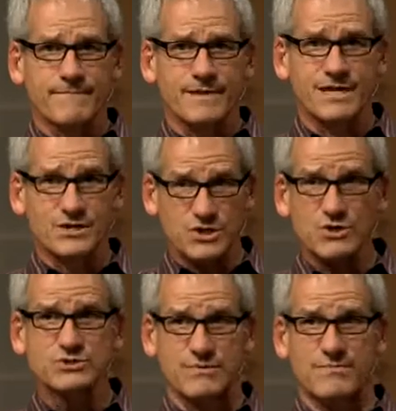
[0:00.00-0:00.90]
He can
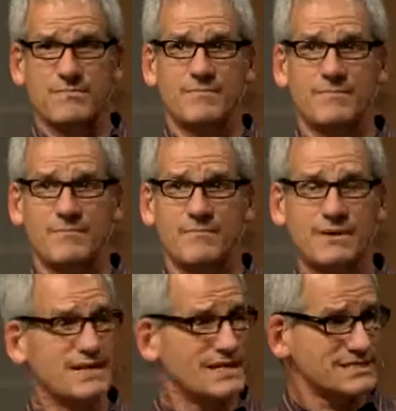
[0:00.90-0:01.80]
use them,
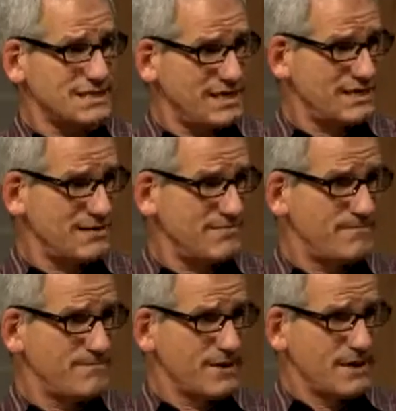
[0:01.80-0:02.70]
but He doesn't need them.
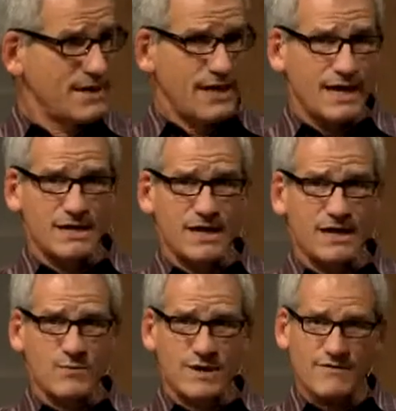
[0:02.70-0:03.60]
And,
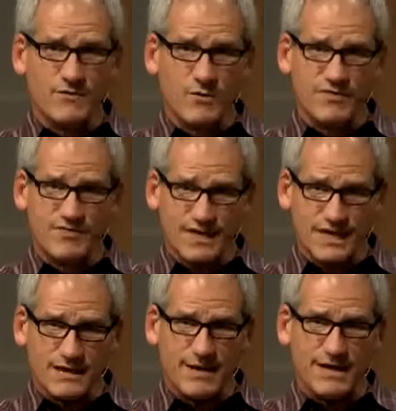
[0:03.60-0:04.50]
and whenever we're
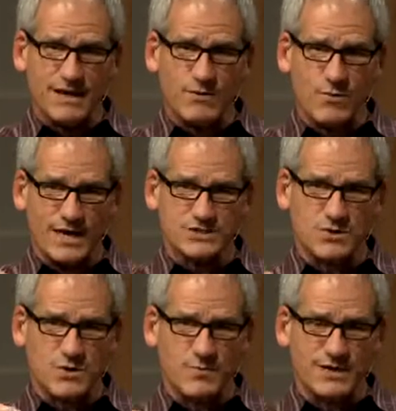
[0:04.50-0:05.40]
thinking about ways to
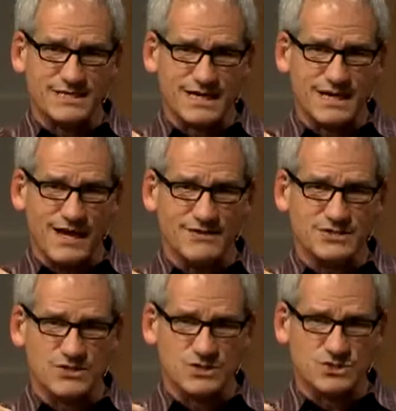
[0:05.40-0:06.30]
incorporate
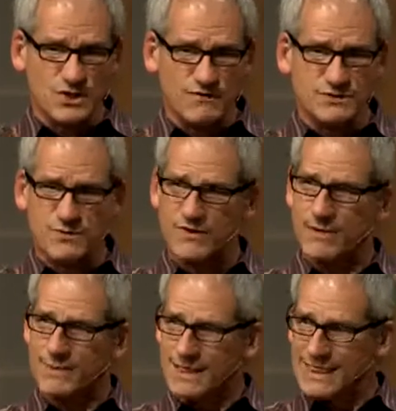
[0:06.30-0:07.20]
technology in the service, whether
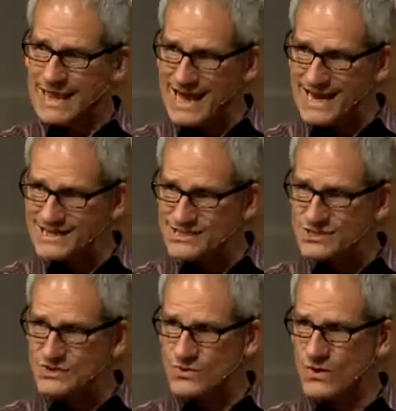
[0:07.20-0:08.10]
that be
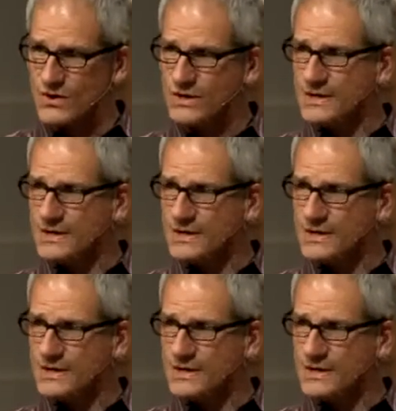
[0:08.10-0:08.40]
lights or